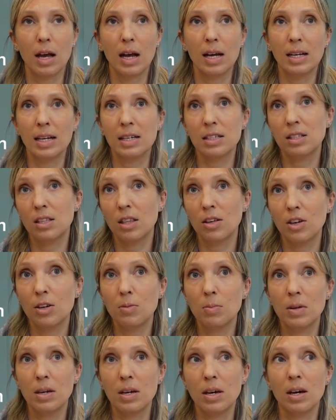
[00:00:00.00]

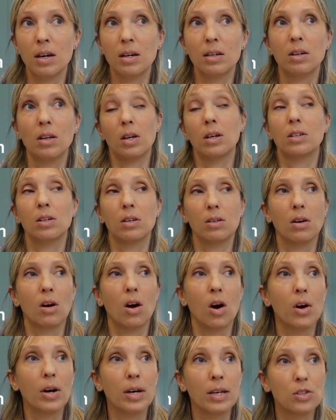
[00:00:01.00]
alexithymia, like
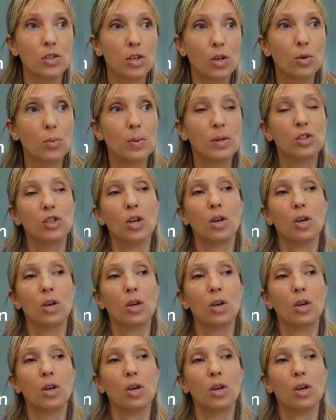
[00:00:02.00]
I do,